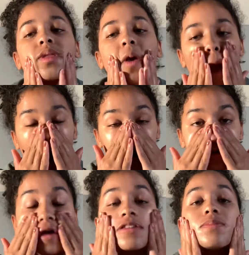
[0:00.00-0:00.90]
It has
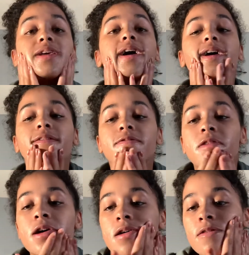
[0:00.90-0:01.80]
SPF
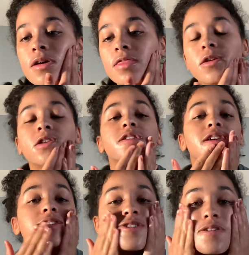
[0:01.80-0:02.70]
30
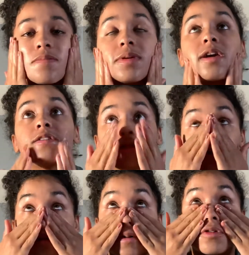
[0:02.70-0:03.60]
in it because you're
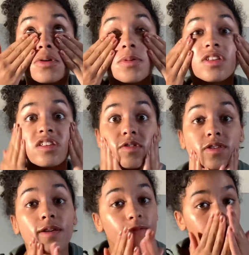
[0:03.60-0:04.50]
supposed to protect your
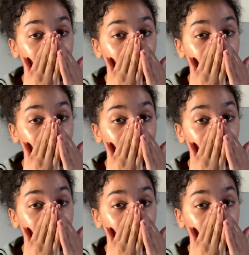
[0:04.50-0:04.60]
skin from the